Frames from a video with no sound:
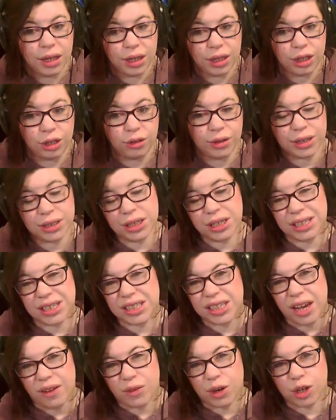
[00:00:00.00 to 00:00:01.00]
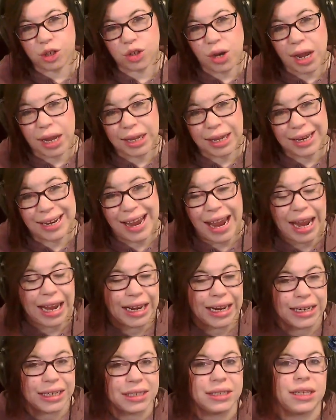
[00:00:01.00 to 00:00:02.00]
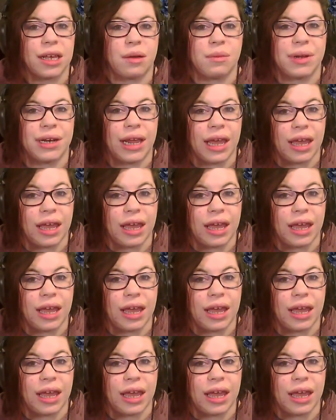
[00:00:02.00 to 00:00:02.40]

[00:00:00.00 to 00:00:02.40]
you get to discover a dragon and summon